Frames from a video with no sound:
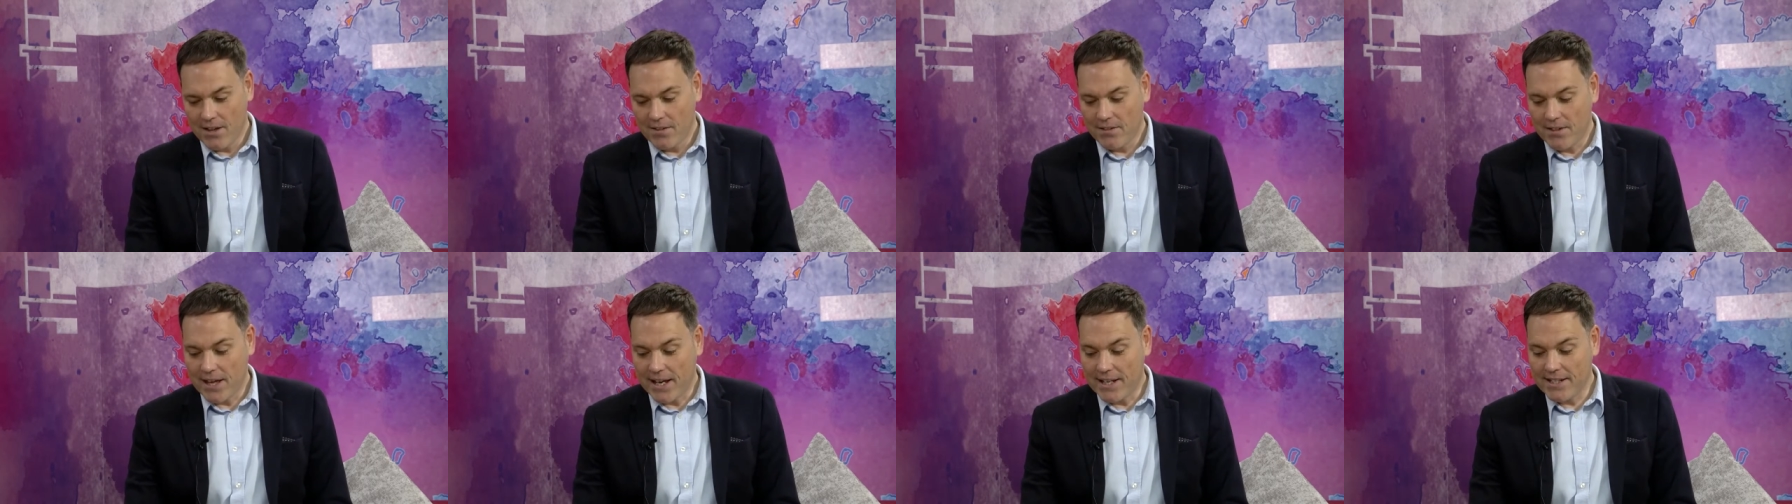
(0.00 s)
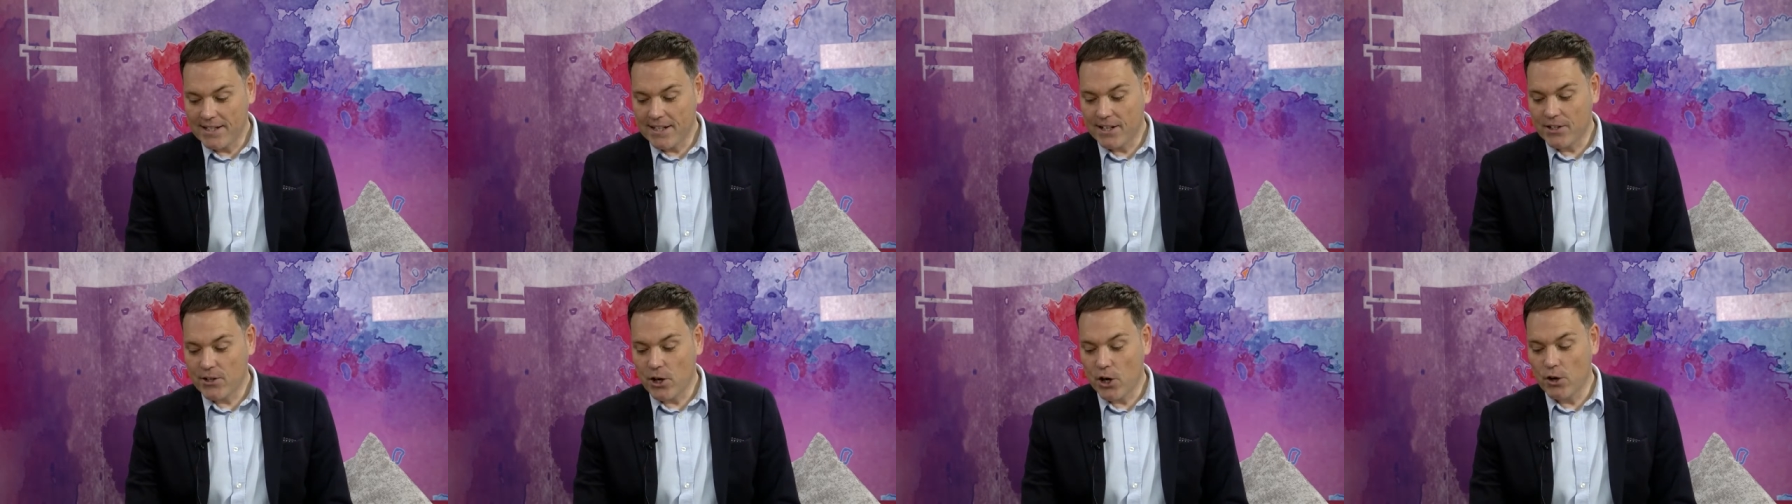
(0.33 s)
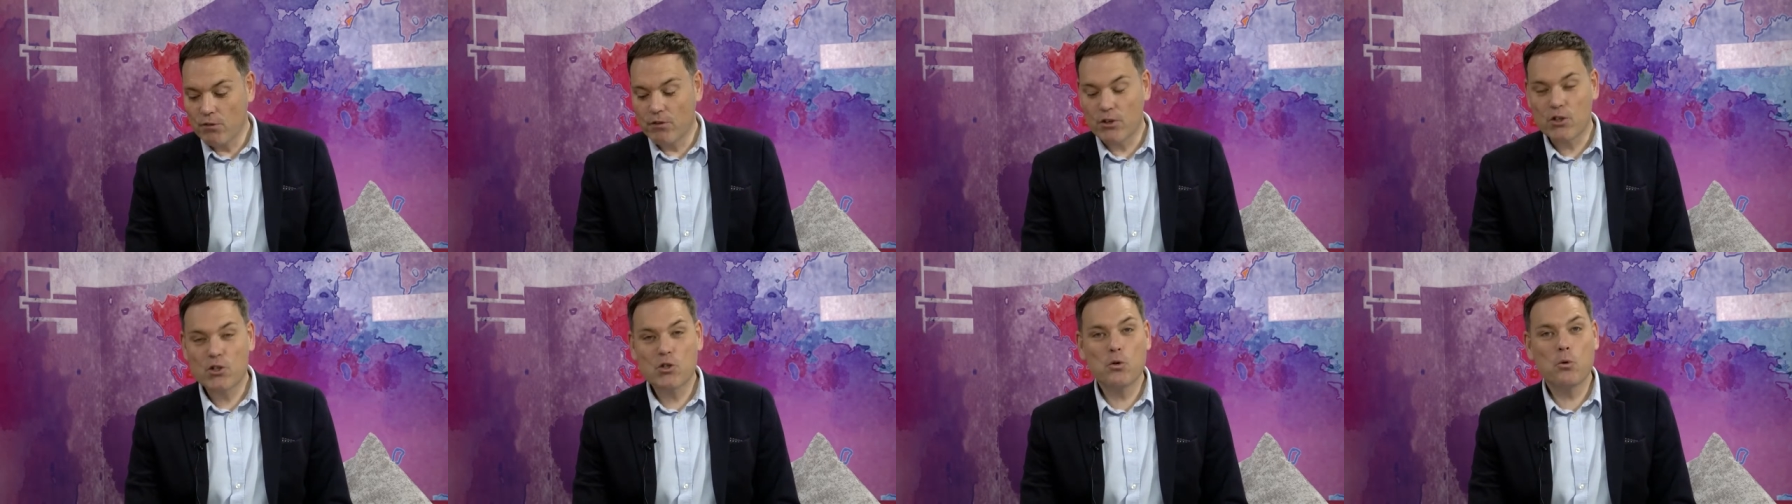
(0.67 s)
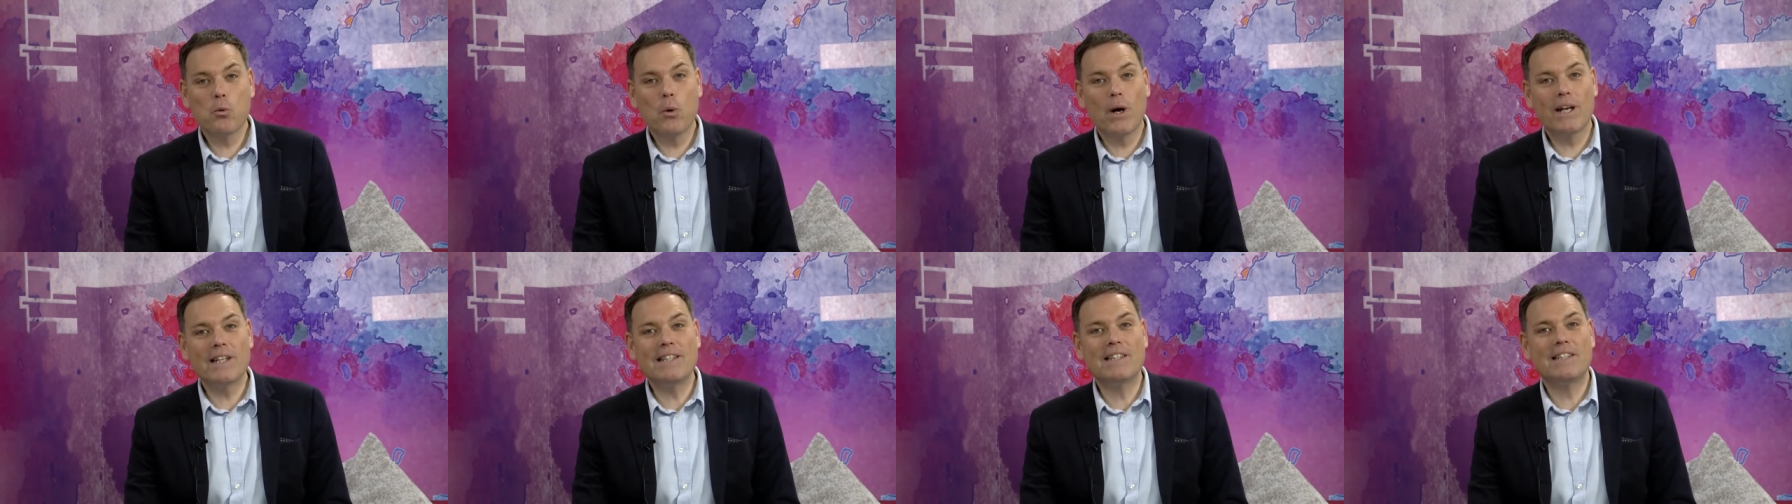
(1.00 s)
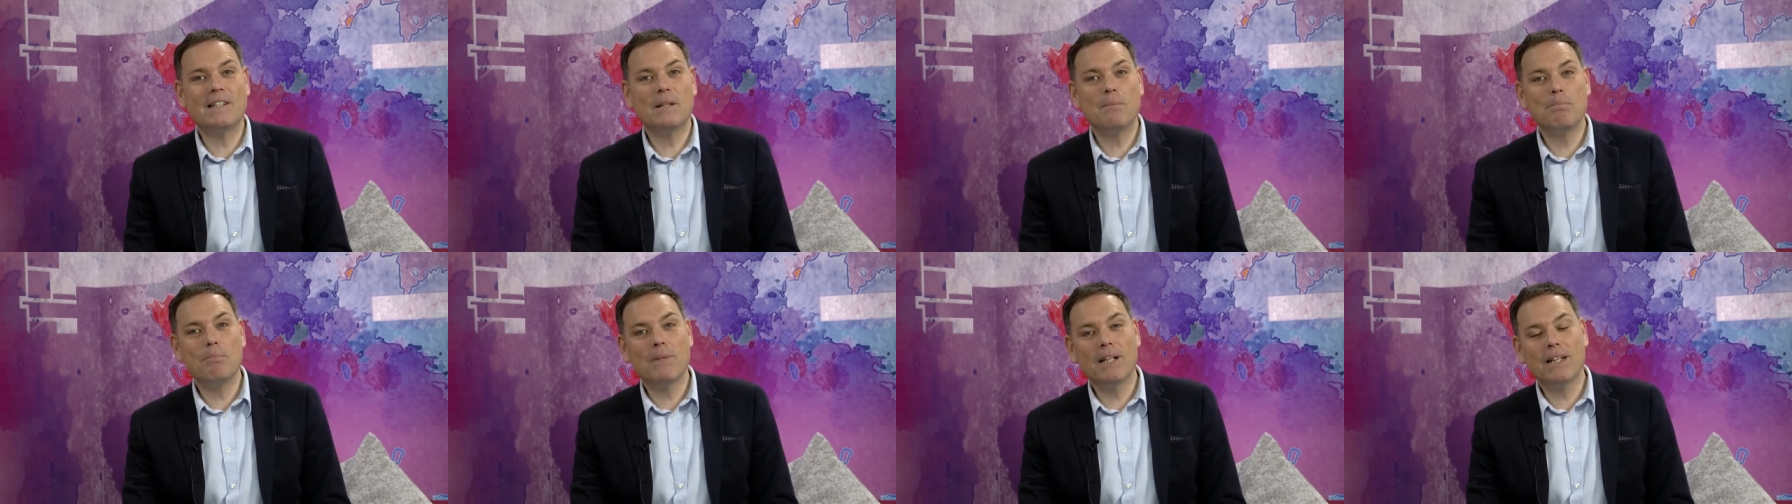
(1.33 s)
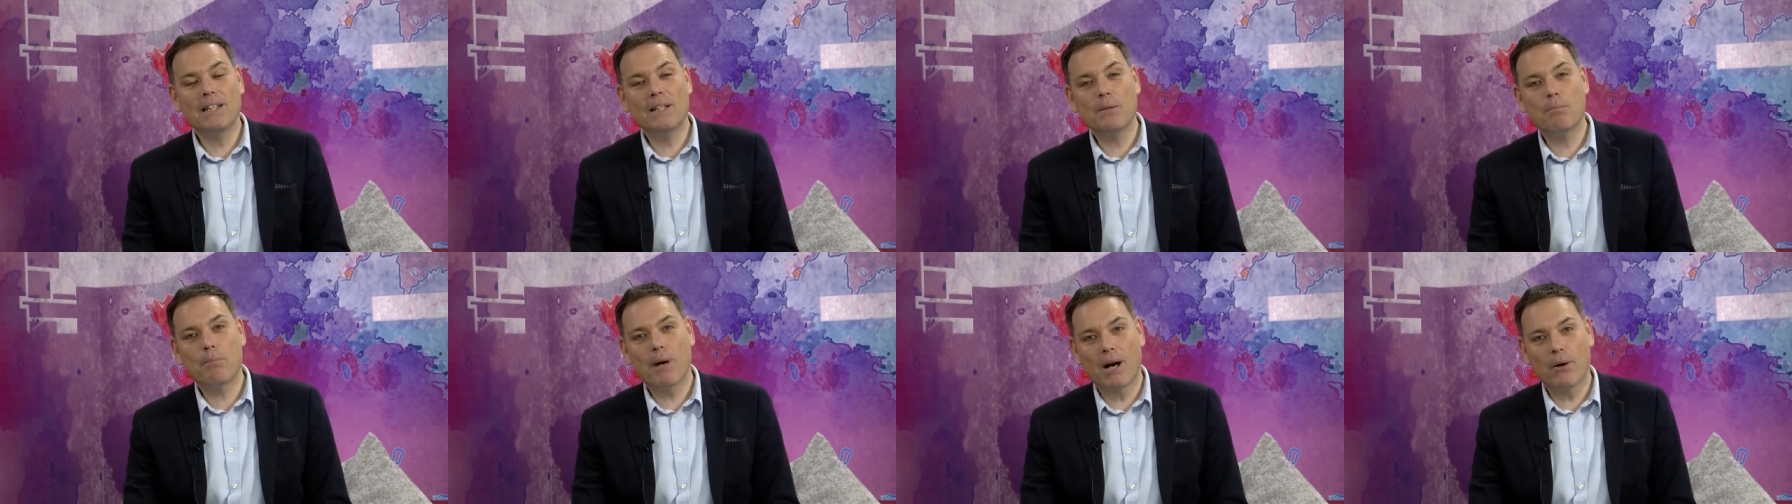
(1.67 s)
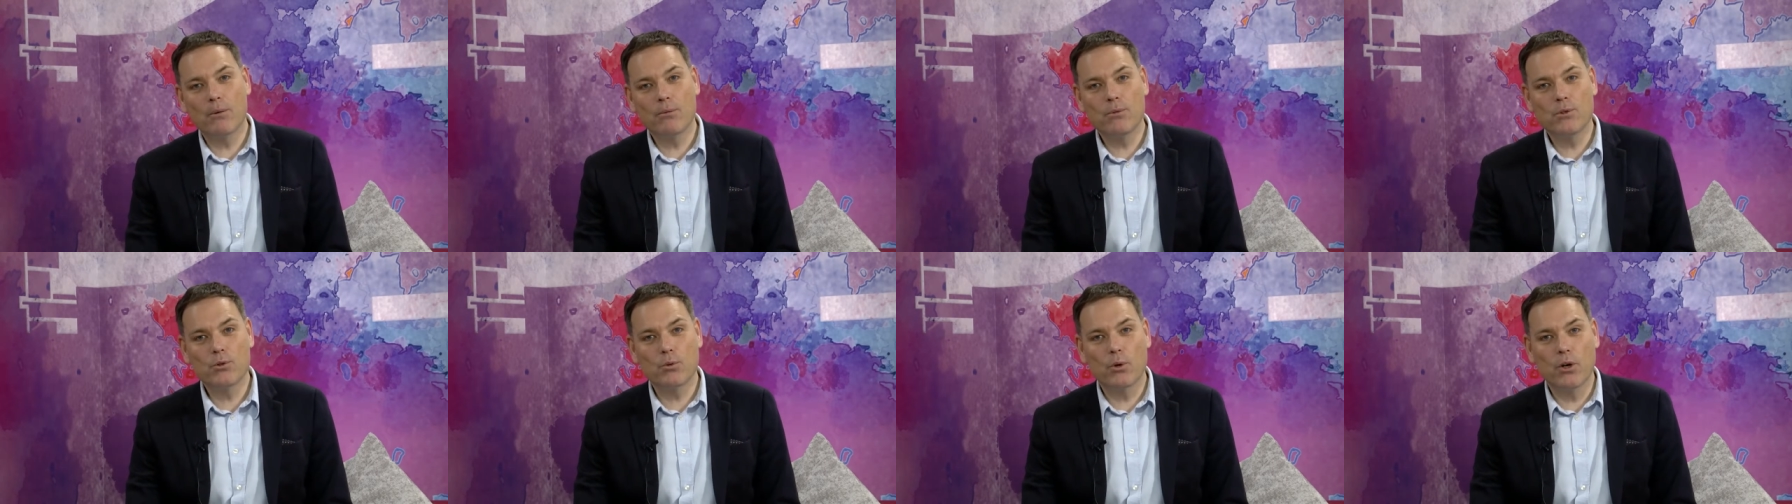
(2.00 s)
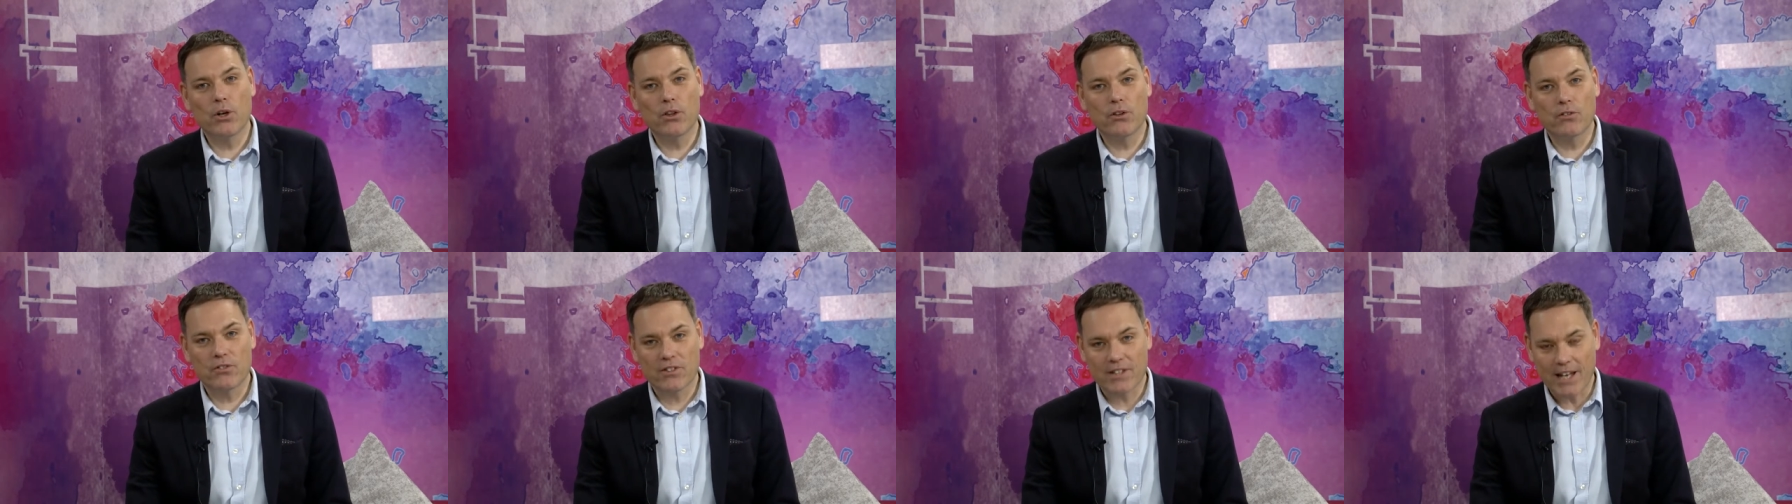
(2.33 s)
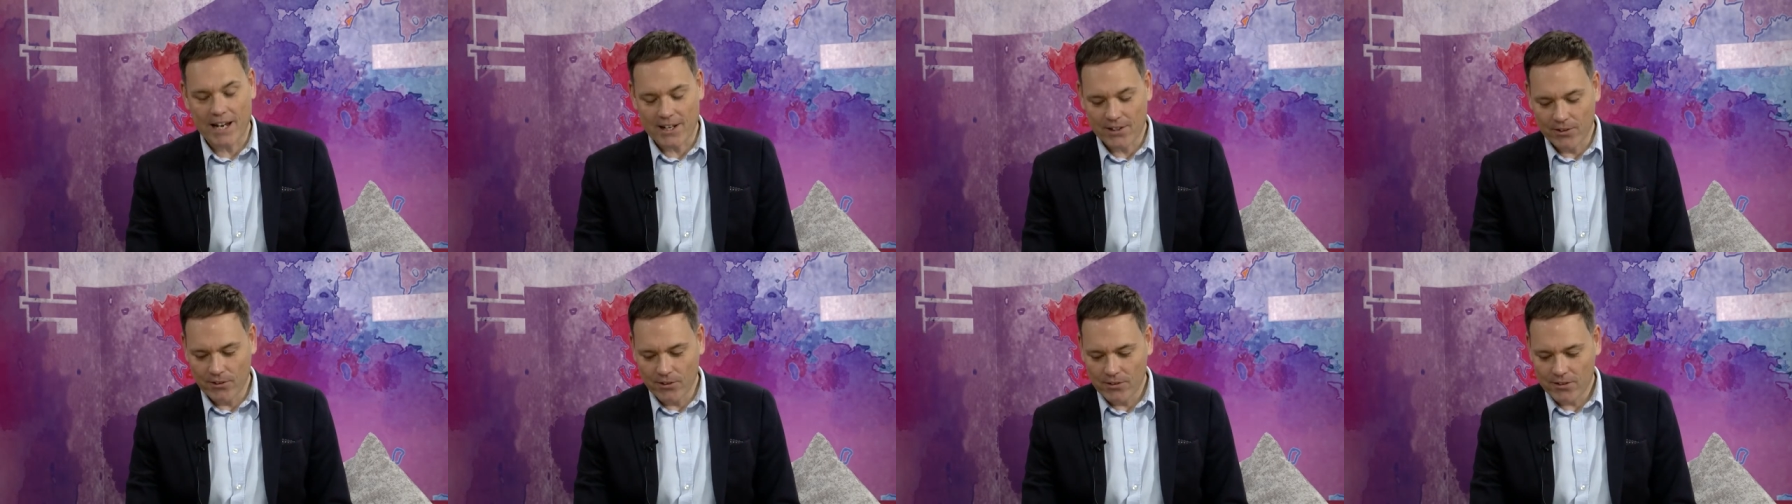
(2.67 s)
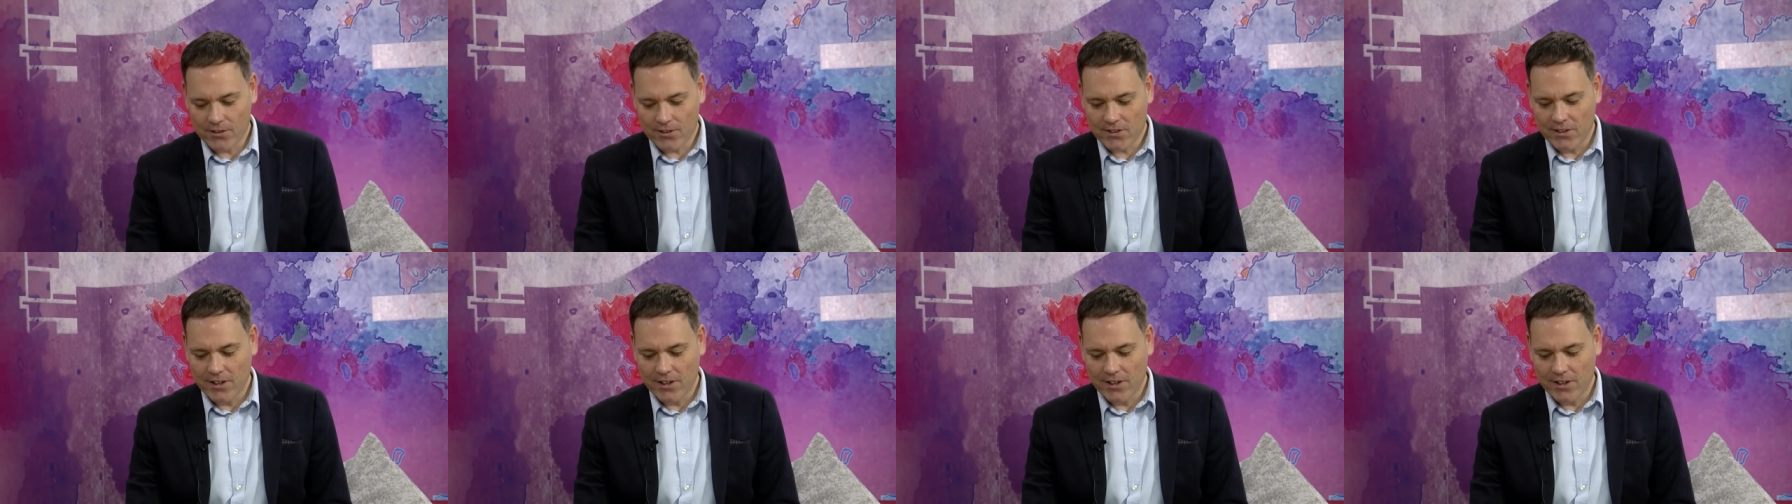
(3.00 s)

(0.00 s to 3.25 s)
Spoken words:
they did over £20 million worth of sales,